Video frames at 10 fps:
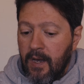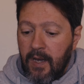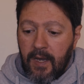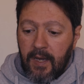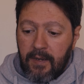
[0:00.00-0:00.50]

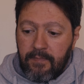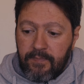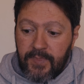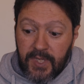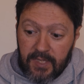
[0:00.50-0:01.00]

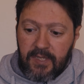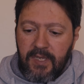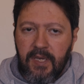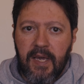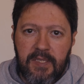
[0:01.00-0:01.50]
This
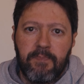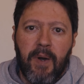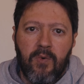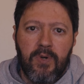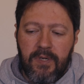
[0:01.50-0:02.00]
thing has
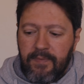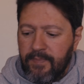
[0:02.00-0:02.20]
power.